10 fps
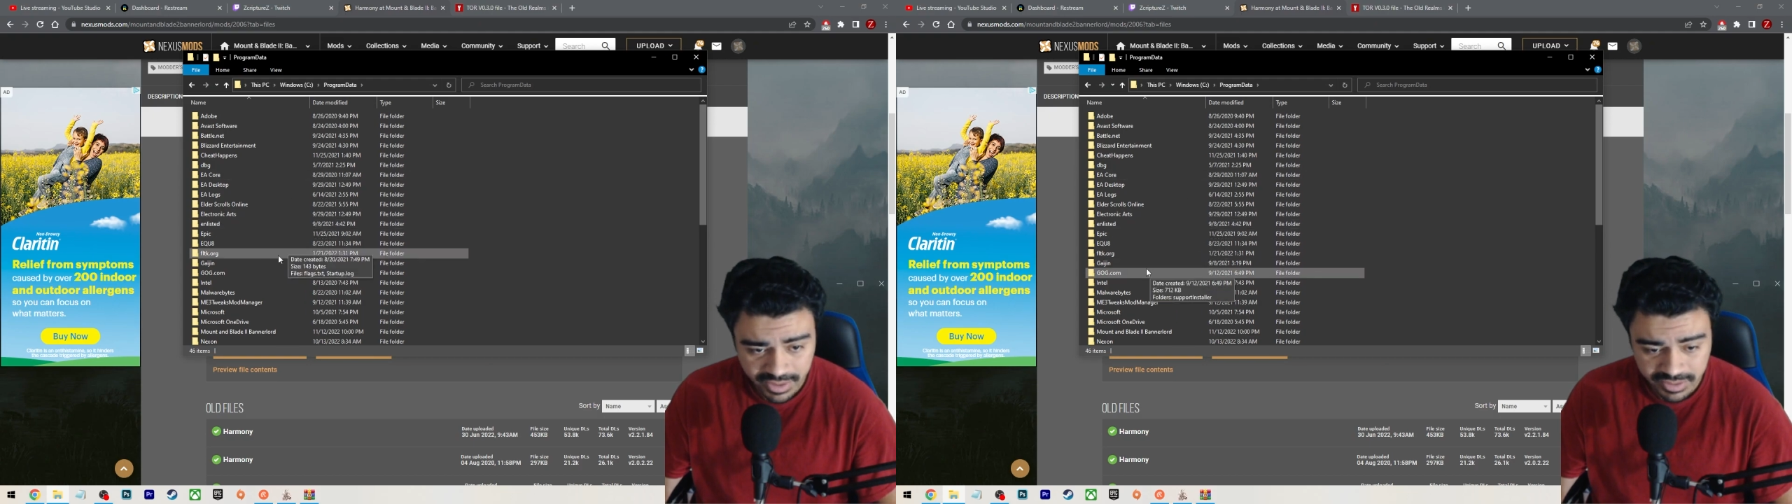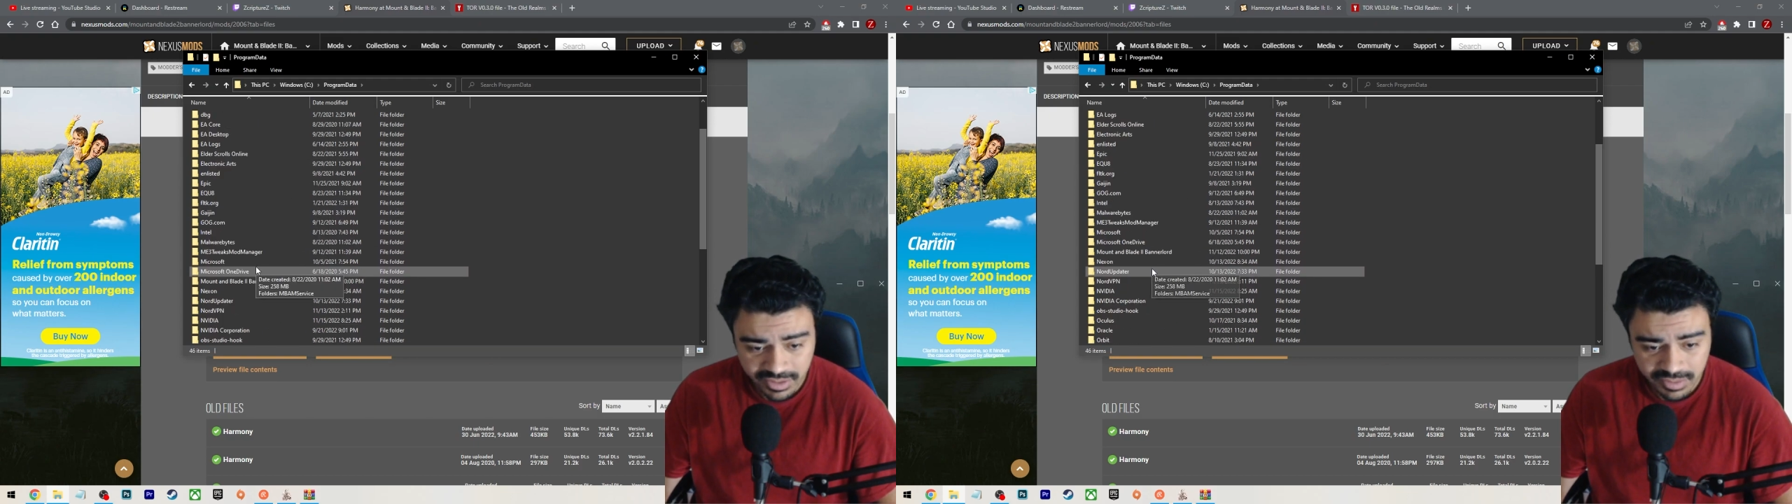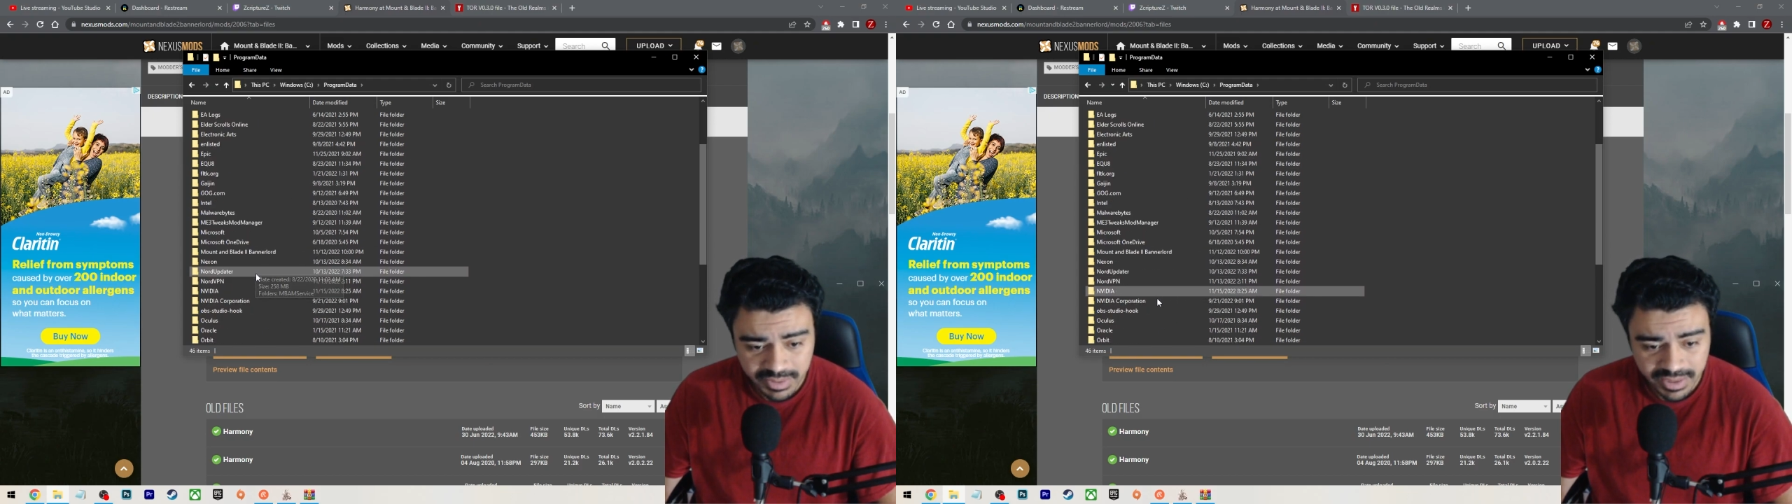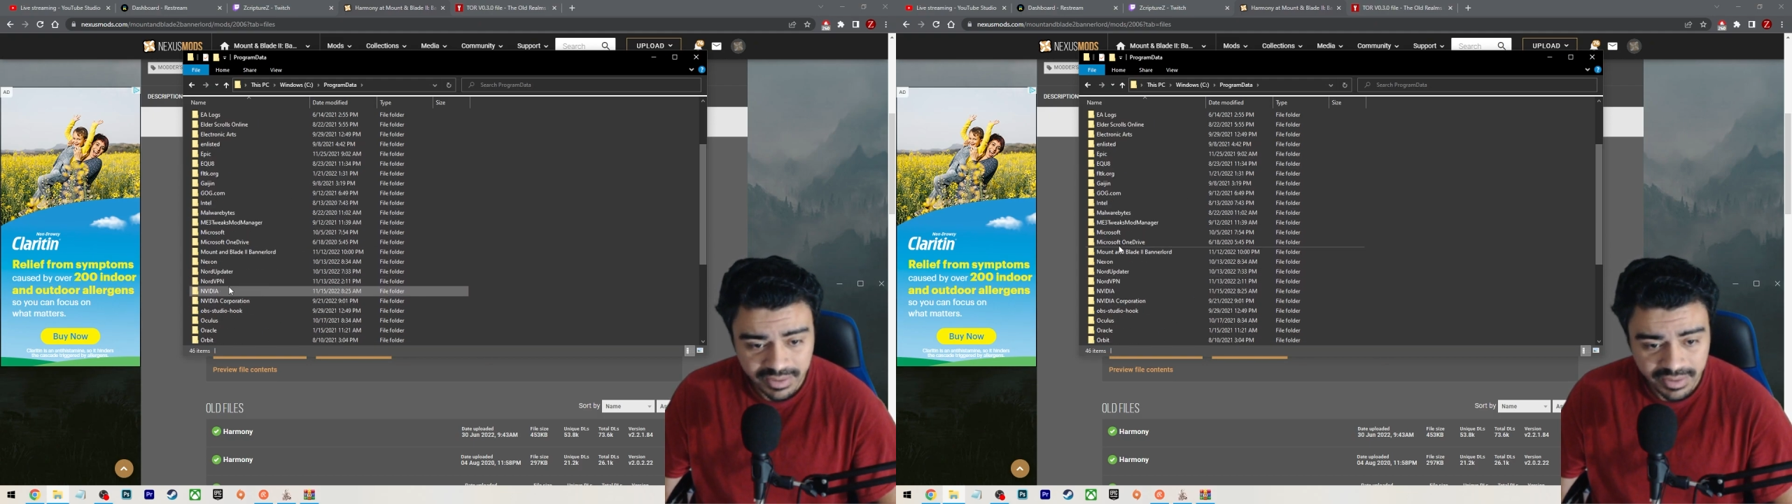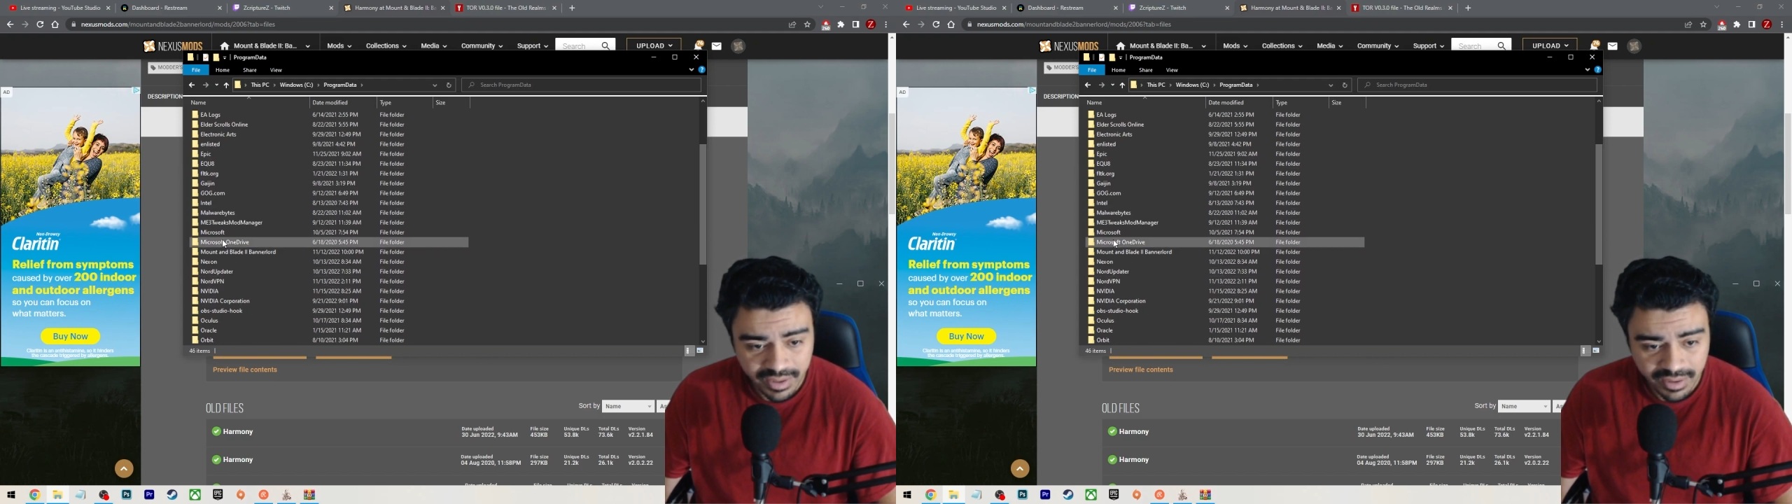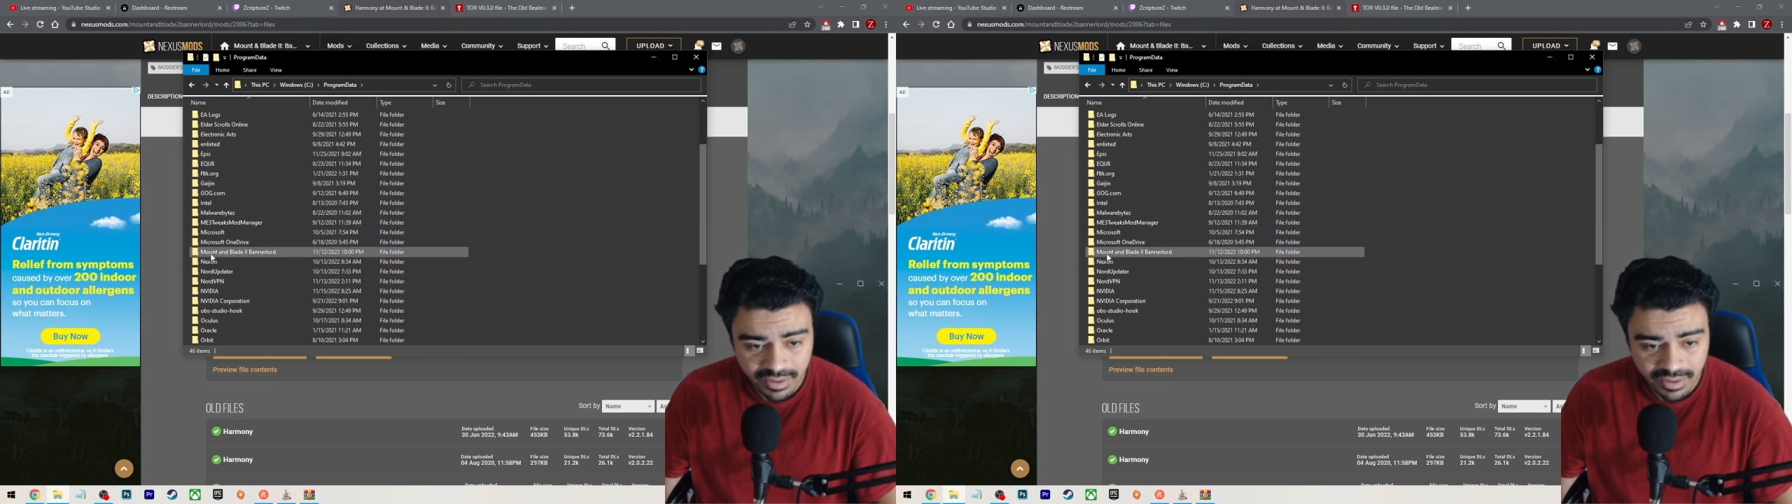It's going to be in there.